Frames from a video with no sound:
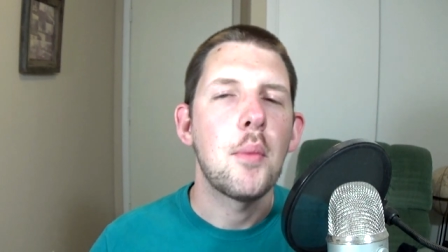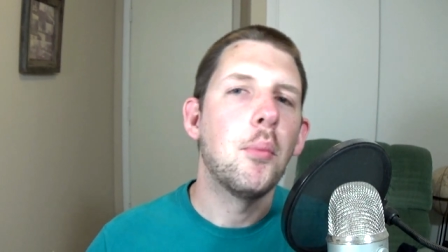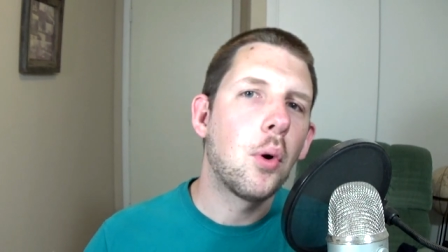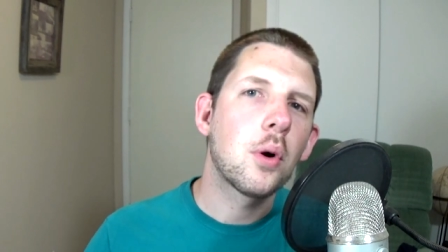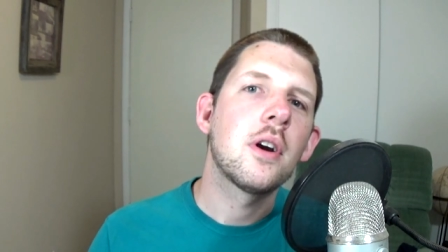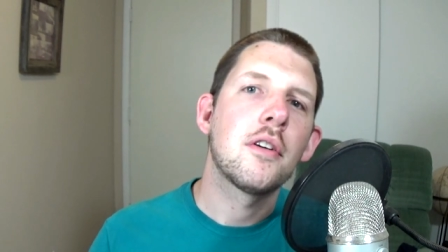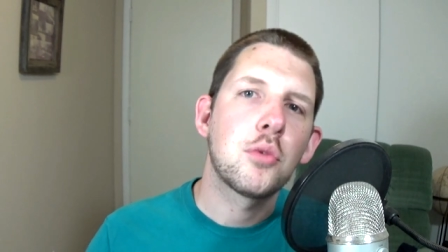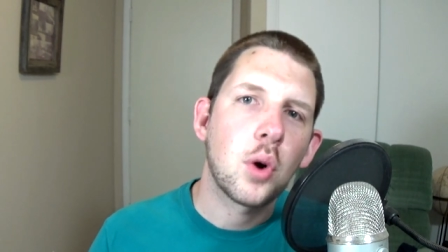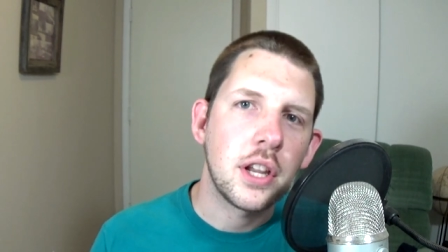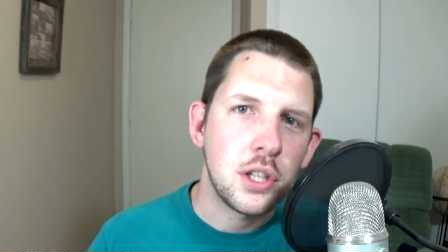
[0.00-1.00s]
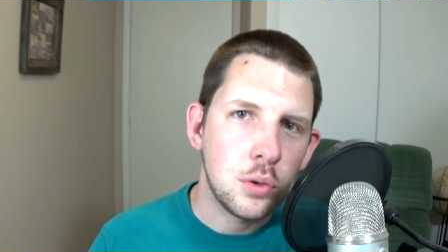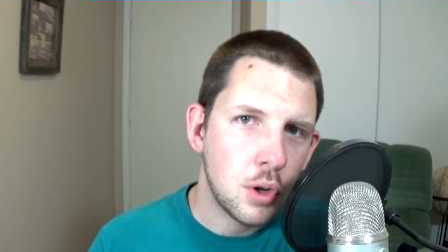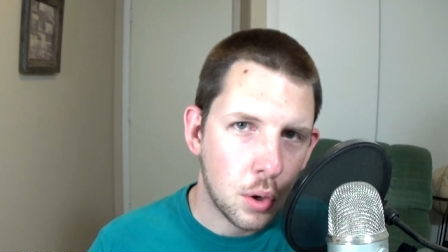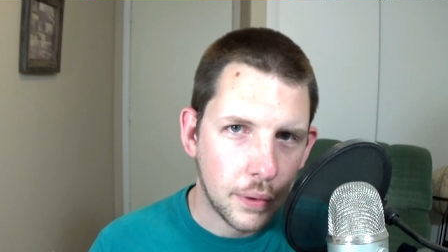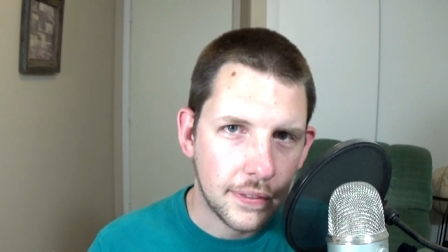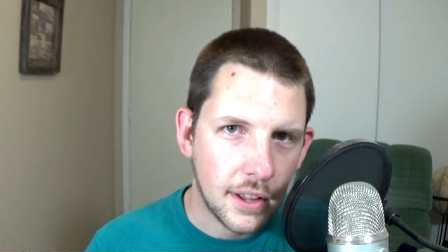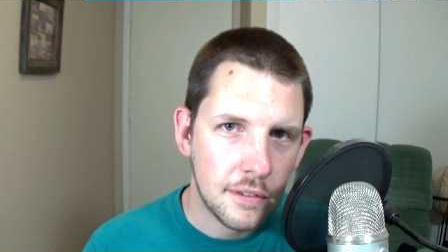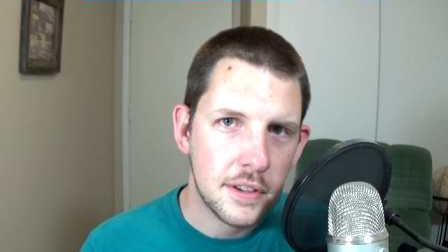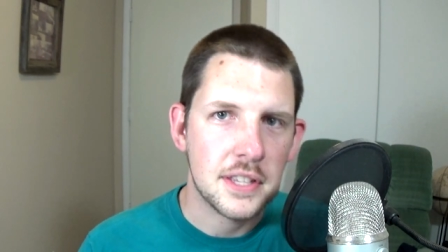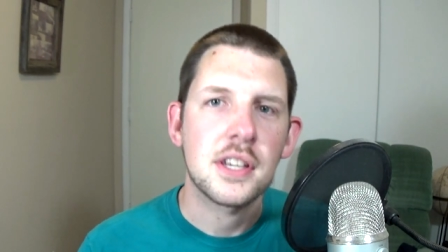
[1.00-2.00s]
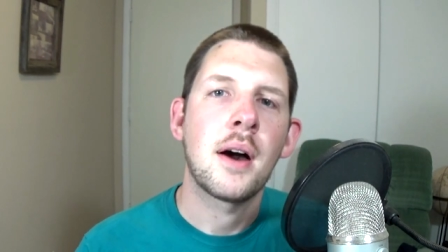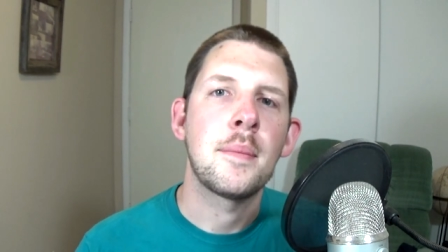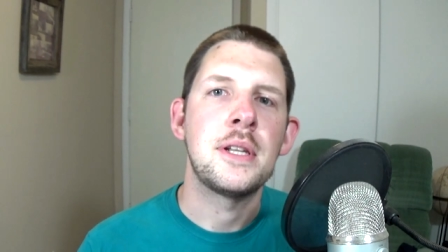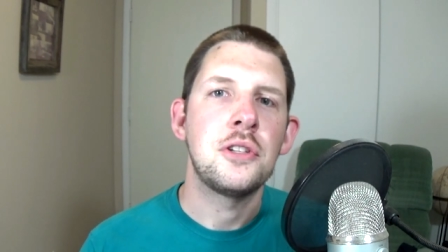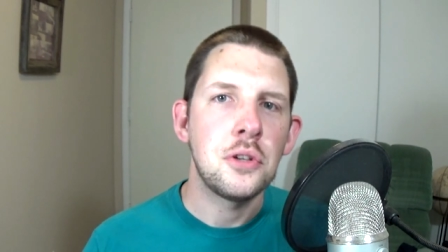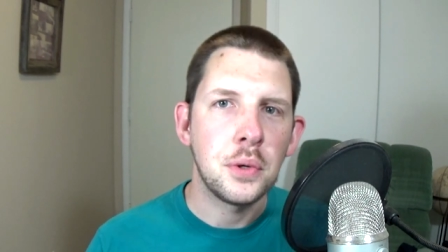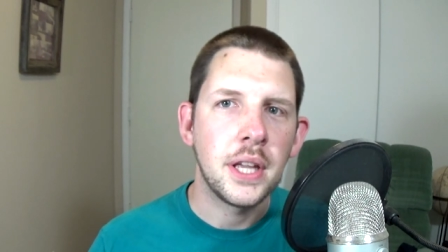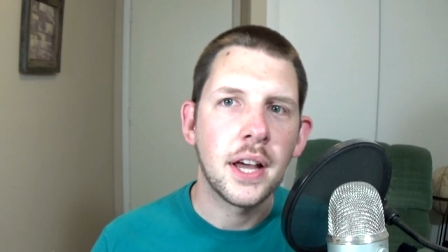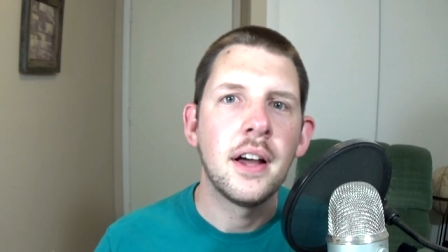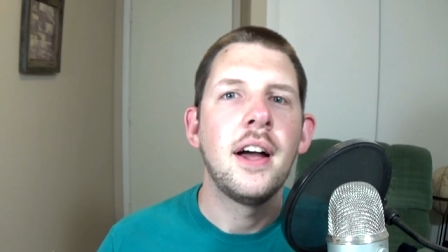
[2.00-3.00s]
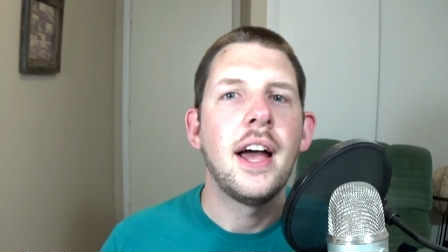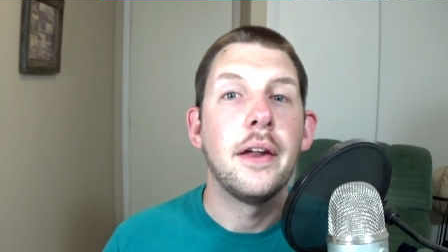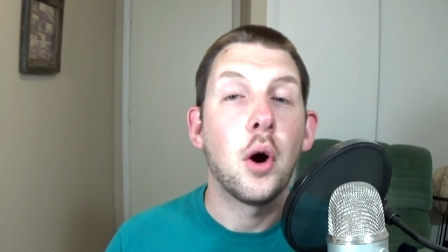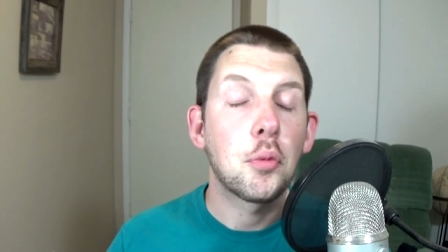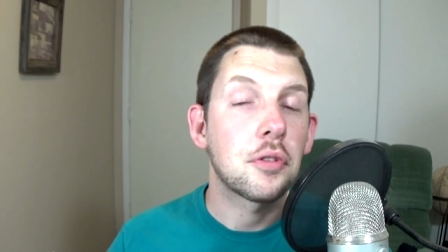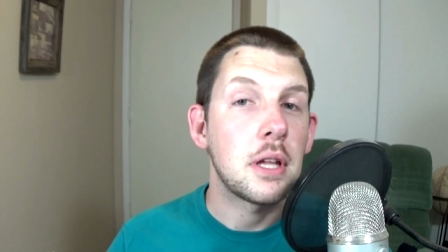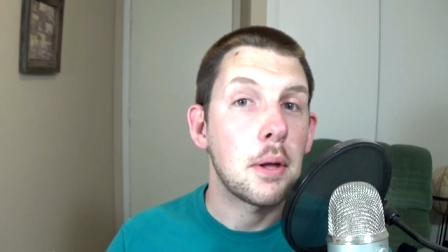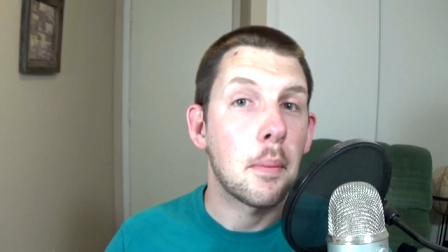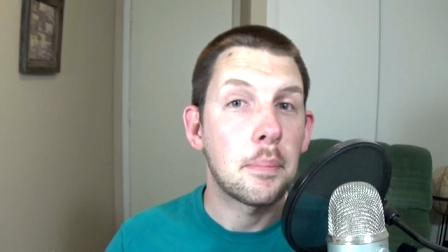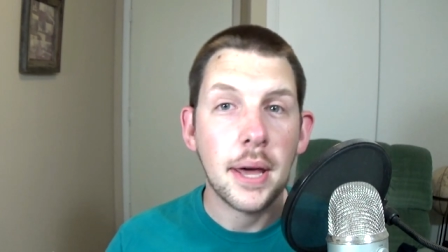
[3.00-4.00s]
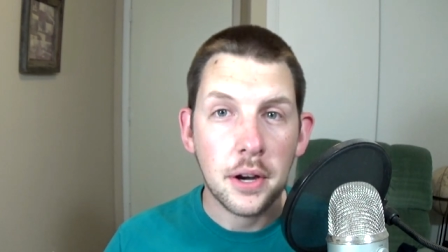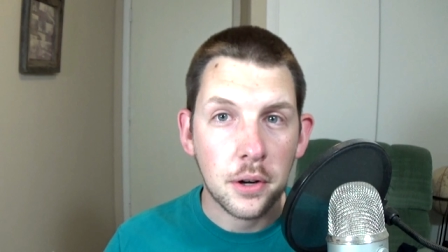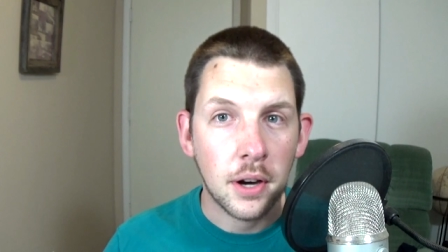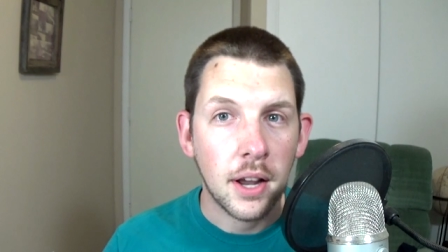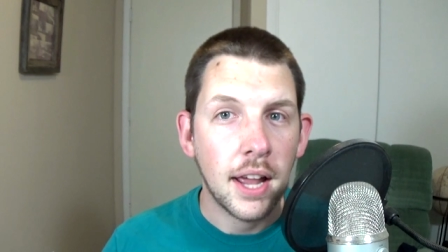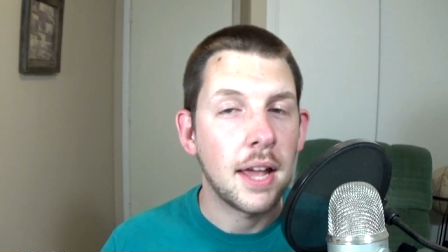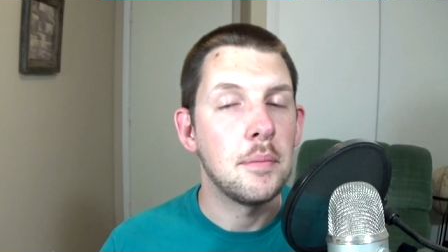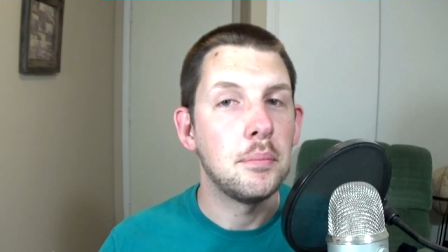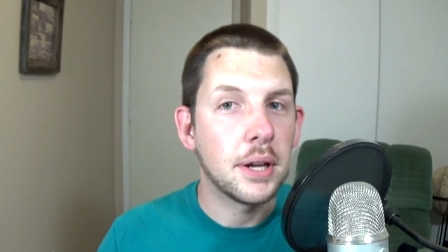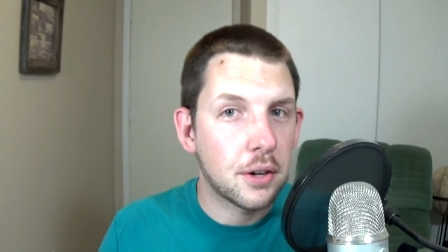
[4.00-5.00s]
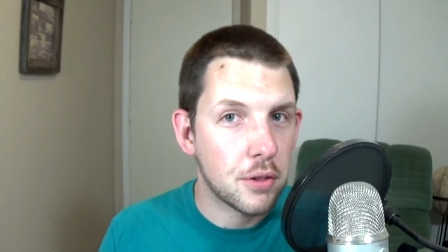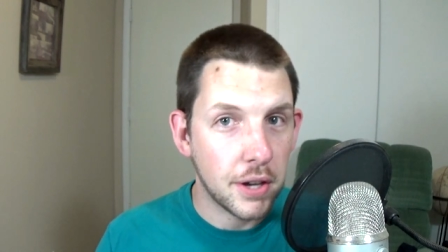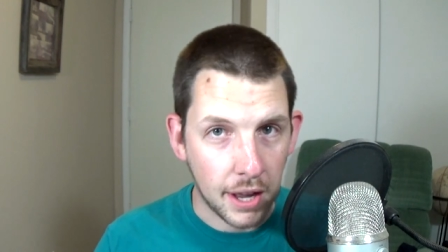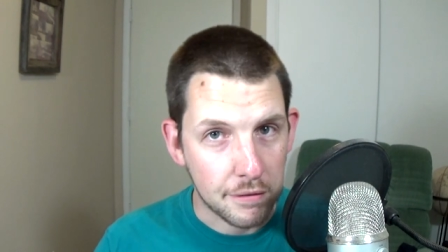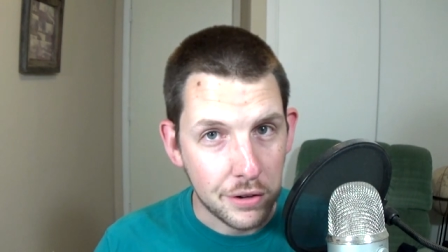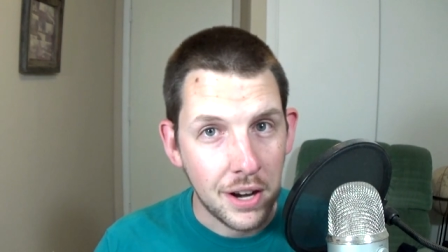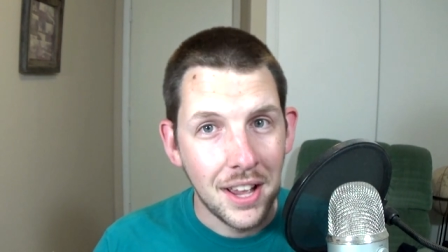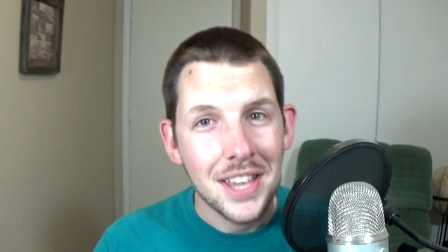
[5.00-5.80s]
More of what you know and love is coming to you, and hopefully better and bigger than ever.